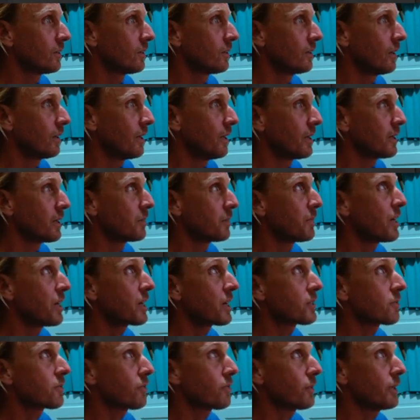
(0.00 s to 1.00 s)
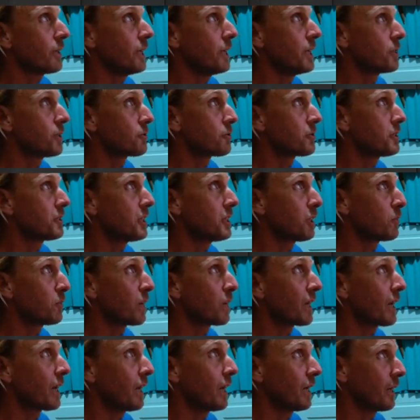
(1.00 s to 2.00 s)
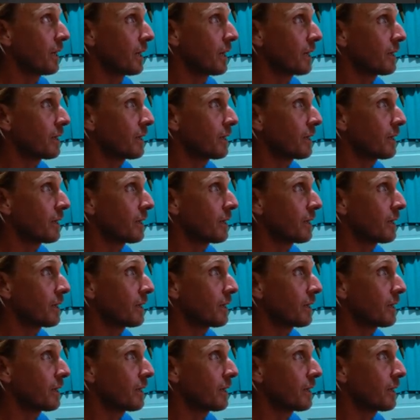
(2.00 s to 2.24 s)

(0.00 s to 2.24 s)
And it makes for an interesting mechanic.